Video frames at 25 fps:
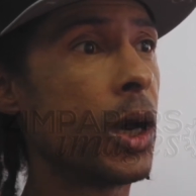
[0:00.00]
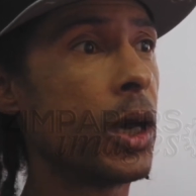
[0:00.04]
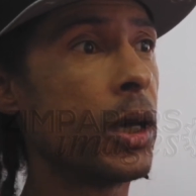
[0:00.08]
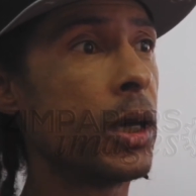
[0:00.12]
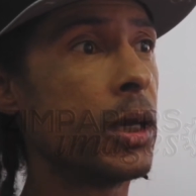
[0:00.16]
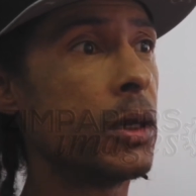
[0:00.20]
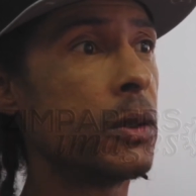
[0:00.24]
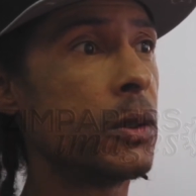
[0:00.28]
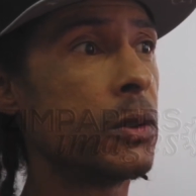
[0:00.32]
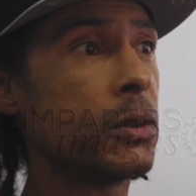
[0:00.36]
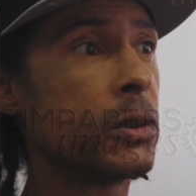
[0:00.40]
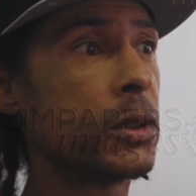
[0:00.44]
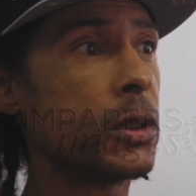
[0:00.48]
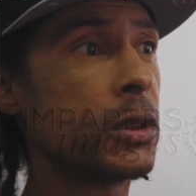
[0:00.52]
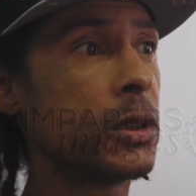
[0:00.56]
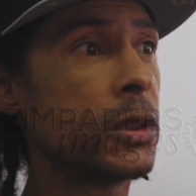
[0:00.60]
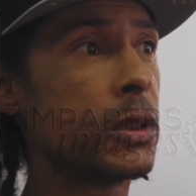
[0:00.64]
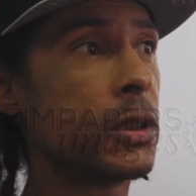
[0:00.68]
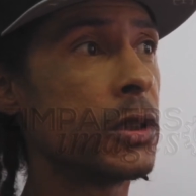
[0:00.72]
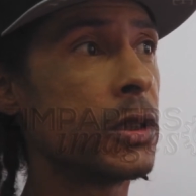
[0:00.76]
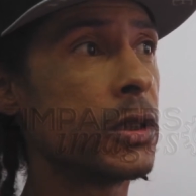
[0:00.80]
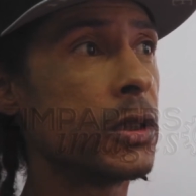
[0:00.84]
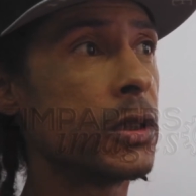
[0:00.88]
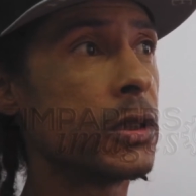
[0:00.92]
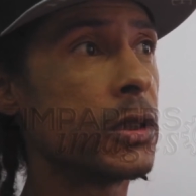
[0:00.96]

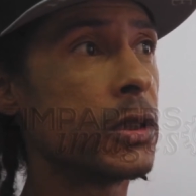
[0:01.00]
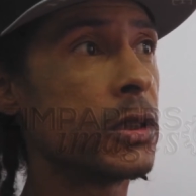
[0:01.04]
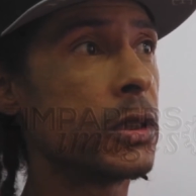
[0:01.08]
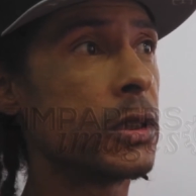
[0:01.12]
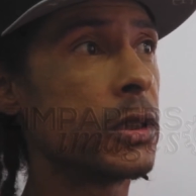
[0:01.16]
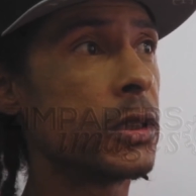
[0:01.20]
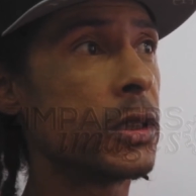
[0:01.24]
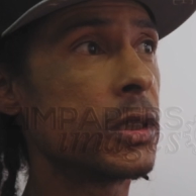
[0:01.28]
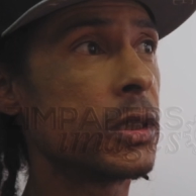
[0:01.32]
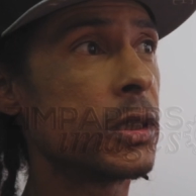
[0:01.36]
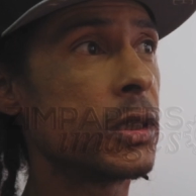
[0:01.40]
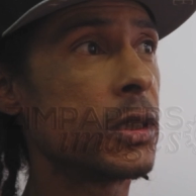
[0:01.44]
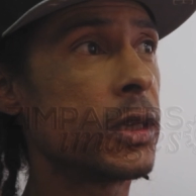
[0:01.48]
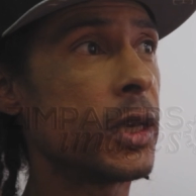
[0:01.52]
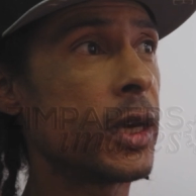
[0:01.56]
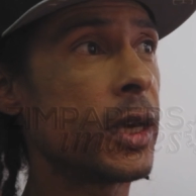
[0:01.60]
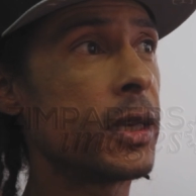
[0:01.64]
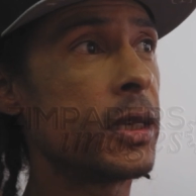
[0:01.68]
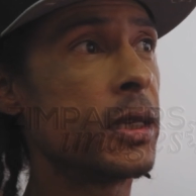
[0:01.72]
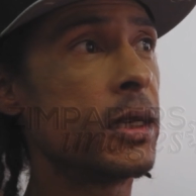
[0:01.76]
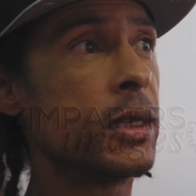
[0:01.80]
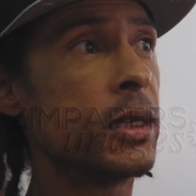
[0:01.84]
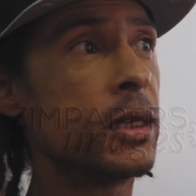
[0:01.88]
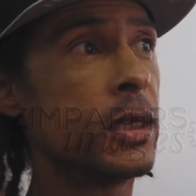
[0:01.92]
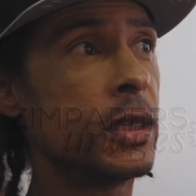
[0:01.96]
it
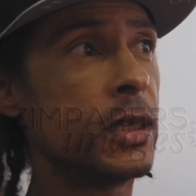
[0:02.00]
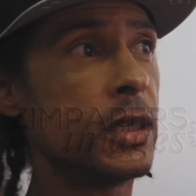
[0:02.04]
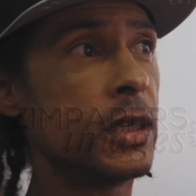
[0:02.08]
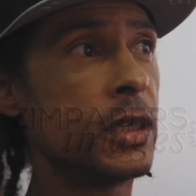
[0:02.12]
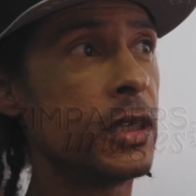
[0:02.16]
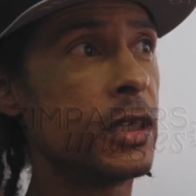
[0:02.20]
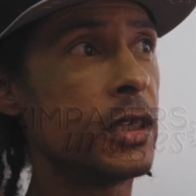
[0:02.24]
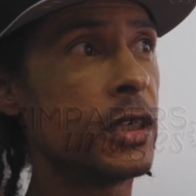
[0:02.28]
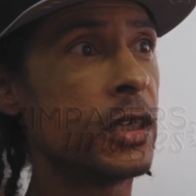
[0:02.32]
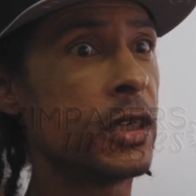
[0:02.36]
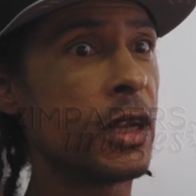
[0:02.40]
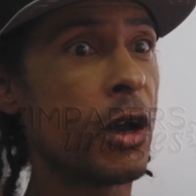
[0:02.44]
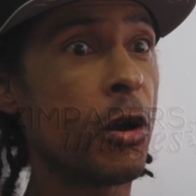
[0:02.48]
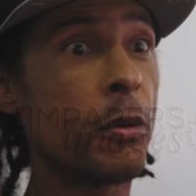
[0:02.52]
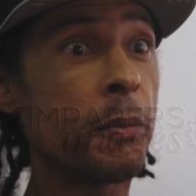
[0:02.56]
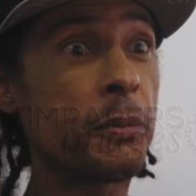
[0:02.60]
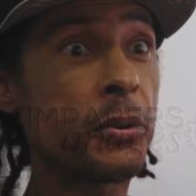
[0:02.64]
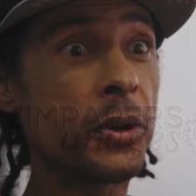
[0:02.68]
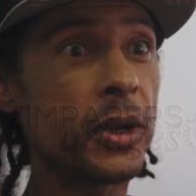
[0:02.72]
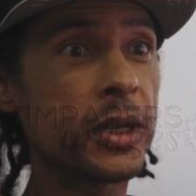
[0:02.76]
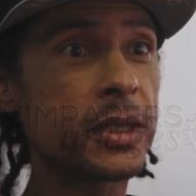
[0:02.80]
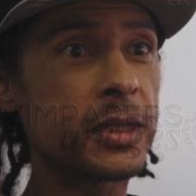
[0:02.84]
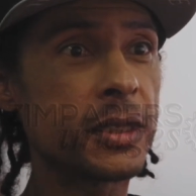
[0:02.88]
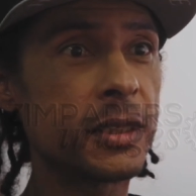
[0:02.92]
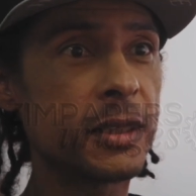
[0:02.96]
lied in our
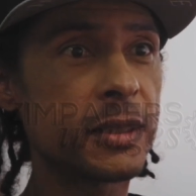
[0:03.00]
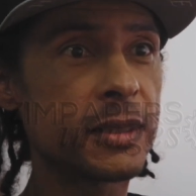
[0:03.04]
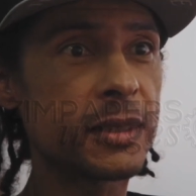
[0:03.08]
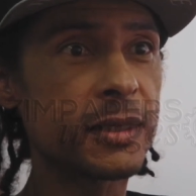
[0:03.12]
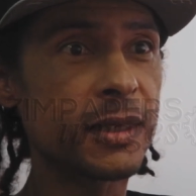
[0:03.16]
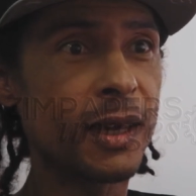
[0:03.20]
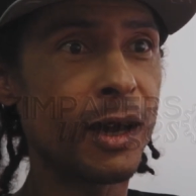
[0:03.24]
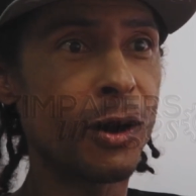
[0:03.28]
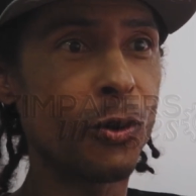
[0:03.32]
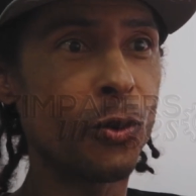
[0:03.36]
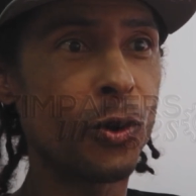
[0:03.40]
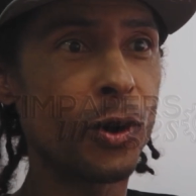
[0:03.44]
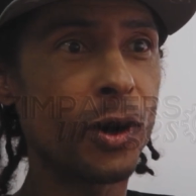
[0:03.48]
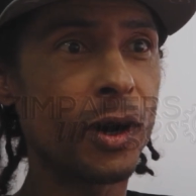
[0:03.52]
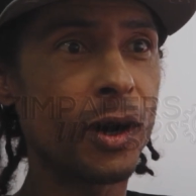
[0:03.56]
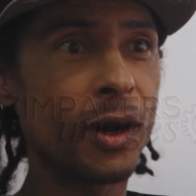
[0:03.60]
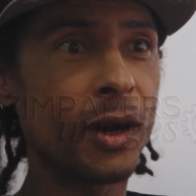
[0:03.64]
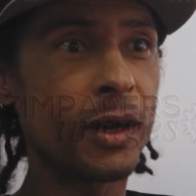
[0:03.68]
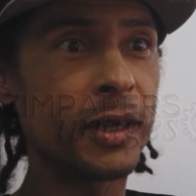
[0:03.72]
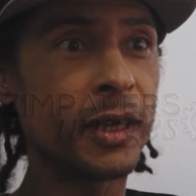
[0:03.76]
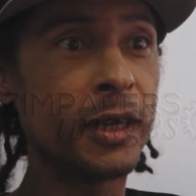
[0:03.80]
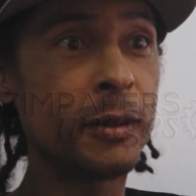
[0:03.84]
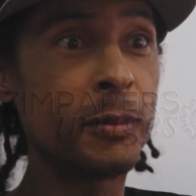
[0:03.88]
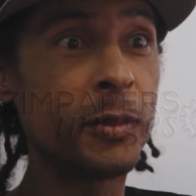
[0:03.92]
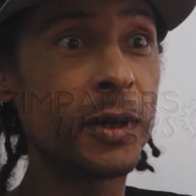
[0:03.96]
presence,
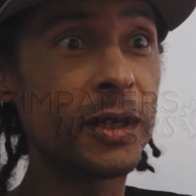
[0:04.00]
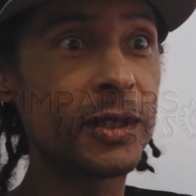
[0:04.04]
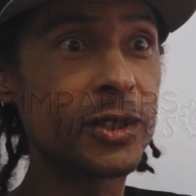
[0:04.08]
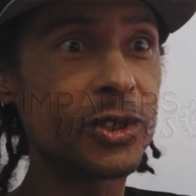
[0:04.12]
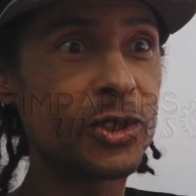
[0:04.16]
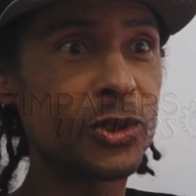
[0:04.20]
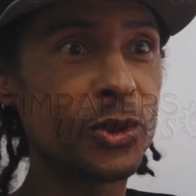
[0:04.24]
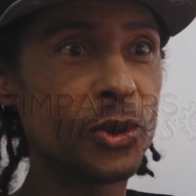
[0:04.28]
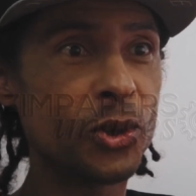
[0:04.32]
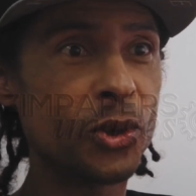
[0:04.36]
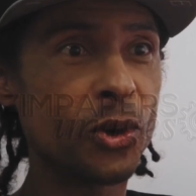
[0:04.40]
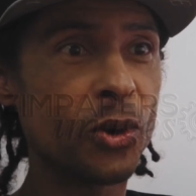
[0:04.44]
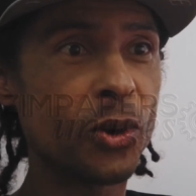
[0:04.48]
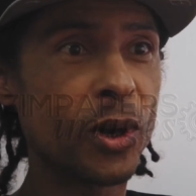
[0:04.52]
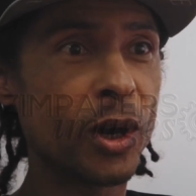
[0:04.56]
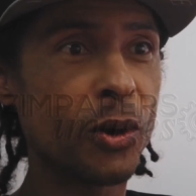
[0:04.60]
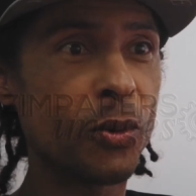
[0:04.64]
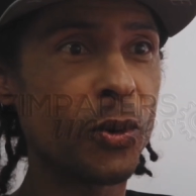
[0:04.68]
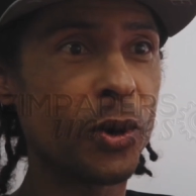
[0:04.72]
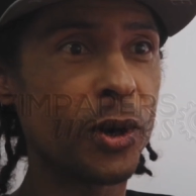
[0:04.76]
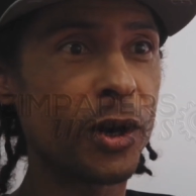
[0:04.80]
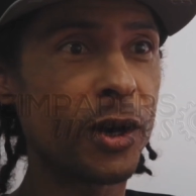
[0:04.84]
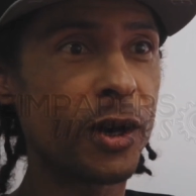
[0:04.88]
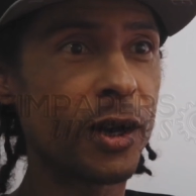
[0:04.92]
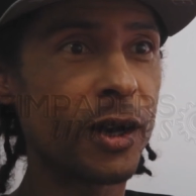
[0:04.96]
our image, you
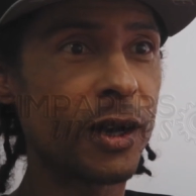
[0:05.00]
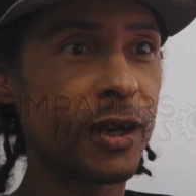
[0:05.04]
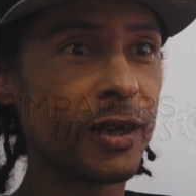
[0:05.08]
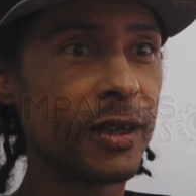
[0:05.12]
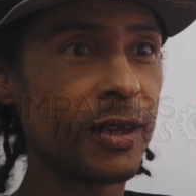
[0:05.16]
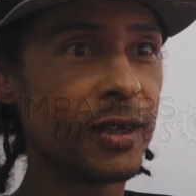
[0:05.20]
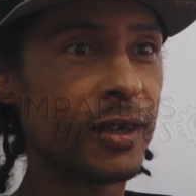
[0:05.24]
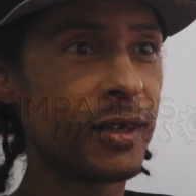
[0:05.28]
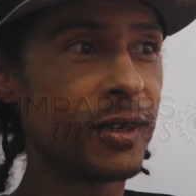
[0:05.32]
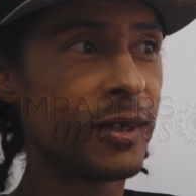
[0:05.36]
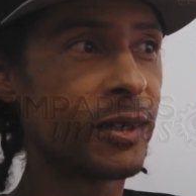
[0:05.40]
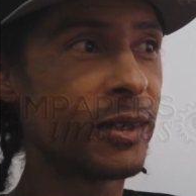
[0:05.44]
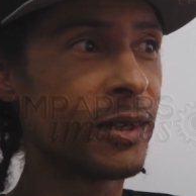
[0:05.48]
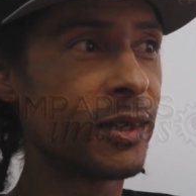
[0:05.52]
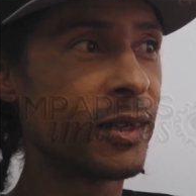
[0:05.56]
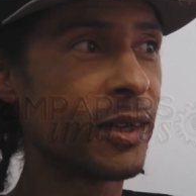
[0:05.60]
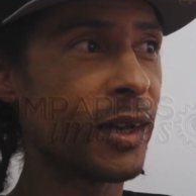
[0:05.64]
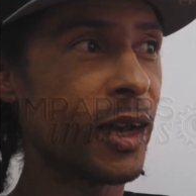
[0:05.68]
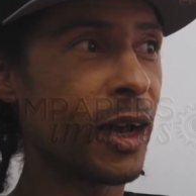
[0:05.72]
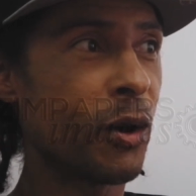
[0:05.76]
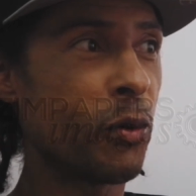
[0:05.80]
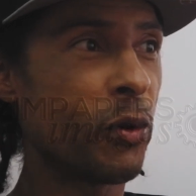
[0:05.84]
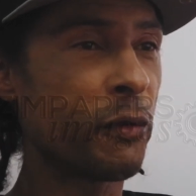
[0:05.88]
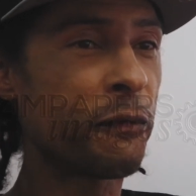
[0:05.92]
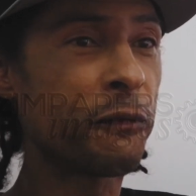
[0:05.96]
know,
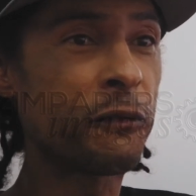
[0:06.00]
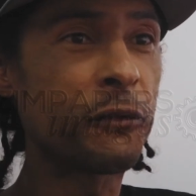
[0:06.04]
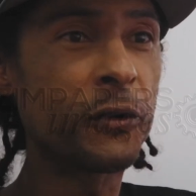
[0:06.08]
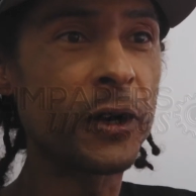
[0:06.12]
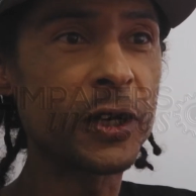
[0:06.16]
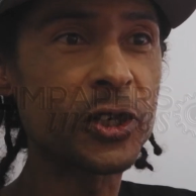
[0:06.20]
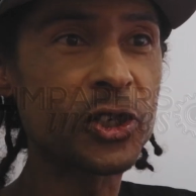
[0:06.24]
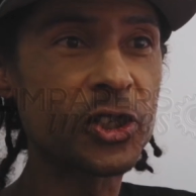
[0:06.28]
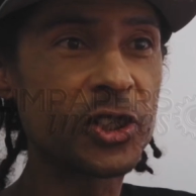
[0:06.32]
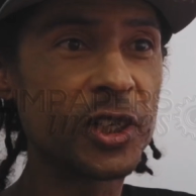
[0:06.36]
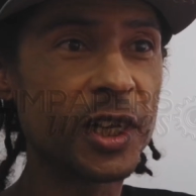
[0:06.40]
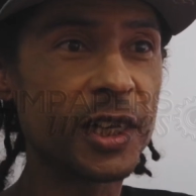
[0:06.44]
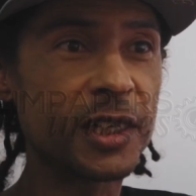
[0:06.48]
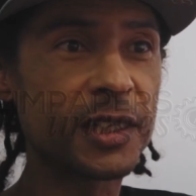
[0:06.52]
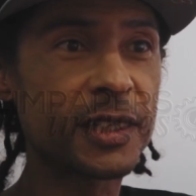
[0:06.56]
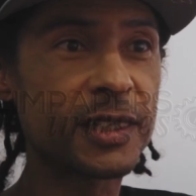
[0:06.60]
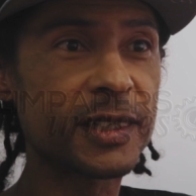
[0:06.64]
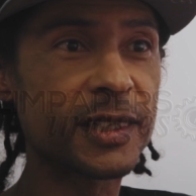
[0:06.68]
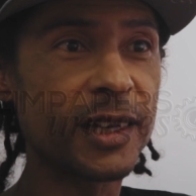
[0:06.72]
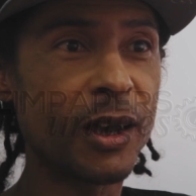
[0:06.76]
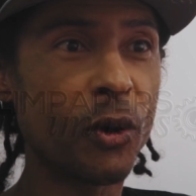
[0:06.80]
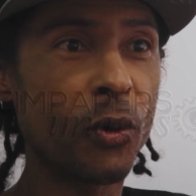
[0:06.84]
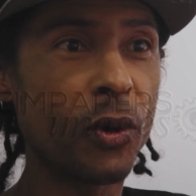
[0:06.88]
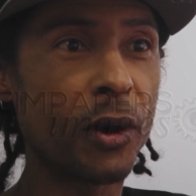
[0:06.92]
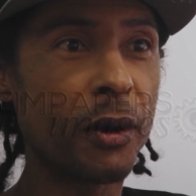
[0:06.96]
our
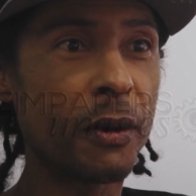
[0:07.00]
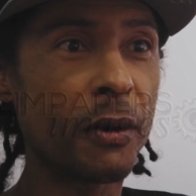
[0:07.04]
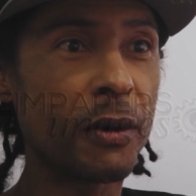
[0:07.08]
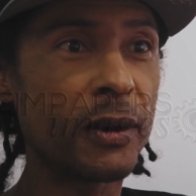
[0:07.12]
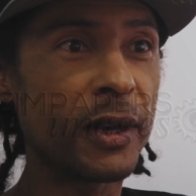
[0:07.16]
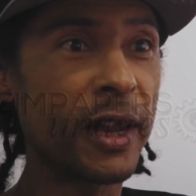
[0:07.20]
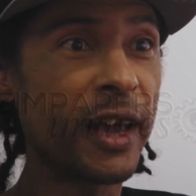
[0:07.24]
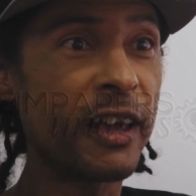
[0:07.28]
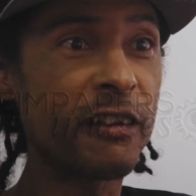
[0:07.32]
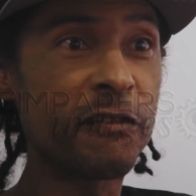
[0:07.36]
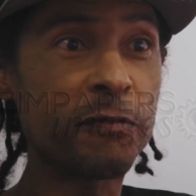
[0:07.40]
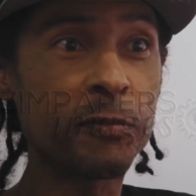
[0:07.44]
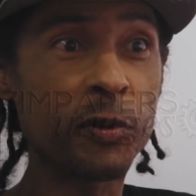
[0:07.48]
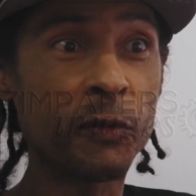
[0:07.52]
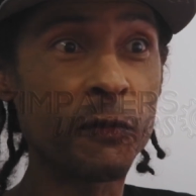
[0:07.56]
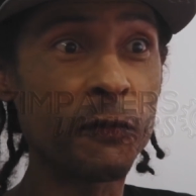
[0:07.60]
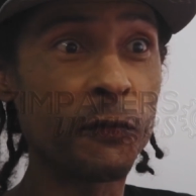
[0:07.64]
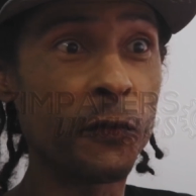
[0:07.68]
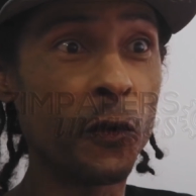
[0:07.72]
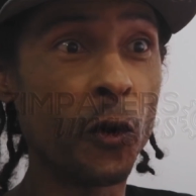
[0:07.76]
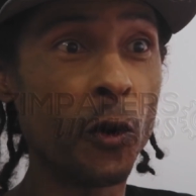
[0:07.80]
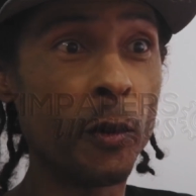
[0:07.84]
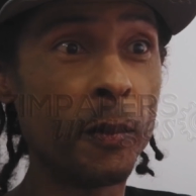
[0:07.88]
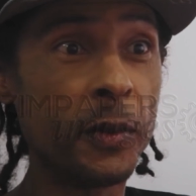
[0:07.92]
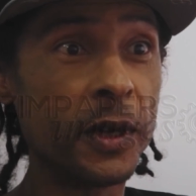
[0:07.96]
freshness, our live
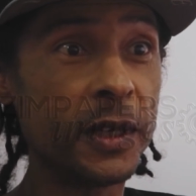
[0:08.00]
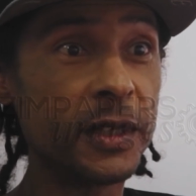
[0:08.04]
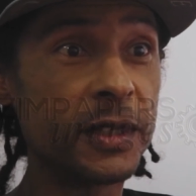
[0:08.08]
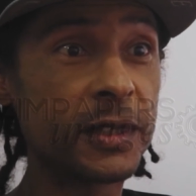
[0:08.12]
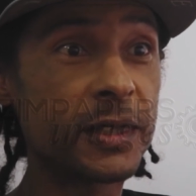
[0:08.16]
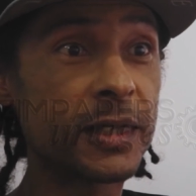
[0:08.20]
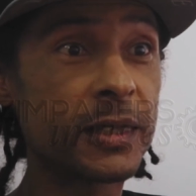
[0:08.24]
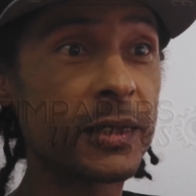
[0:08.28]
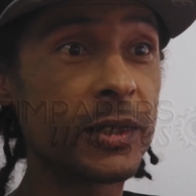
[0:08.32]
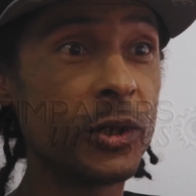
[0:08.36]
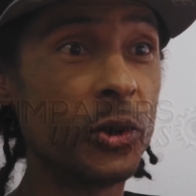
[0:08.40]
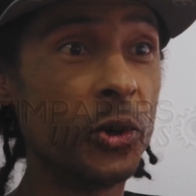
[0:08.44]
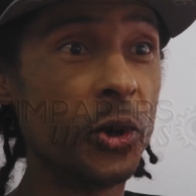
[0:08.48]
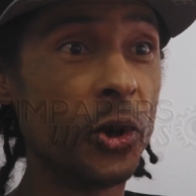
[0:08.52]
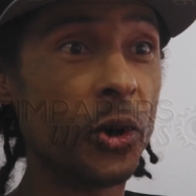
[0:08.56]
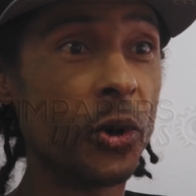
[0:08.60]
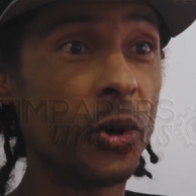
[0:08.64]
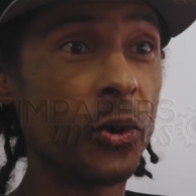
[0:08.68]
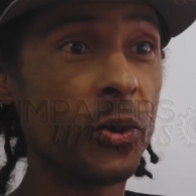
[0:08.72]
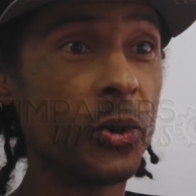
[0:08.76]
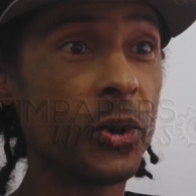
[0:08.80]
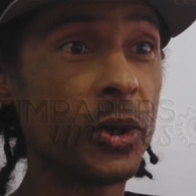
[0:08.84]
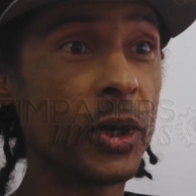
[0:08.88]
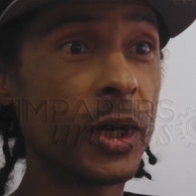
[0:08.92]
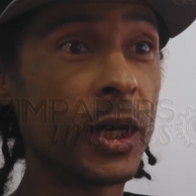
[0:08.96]
performance, you
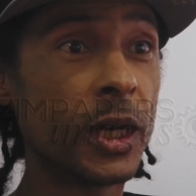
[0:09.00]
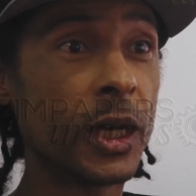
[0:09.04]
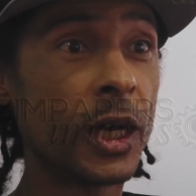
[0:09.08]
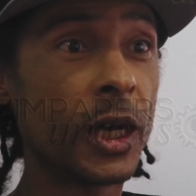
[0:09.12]
know.